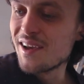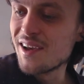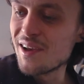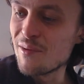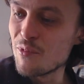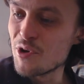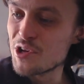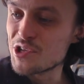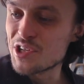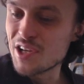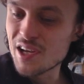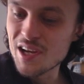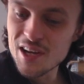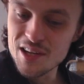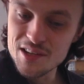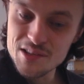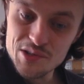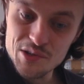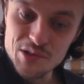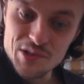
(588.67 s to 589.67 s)
in which they
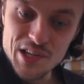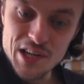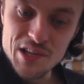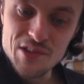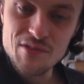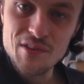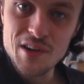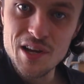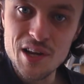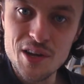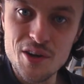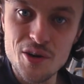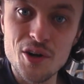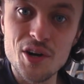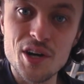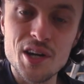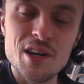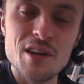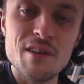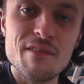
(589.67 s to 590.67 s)
can successfully
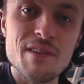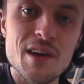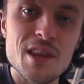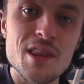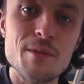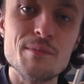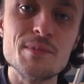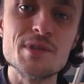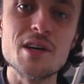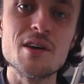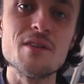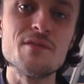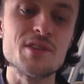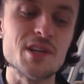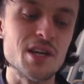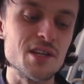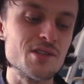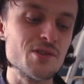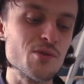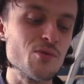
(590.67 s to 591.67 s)
cook and defend themselves
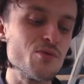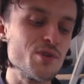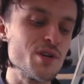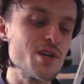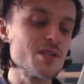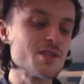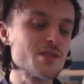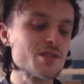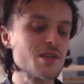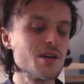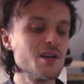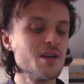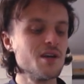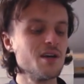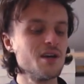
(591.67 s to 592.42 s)
against hornets.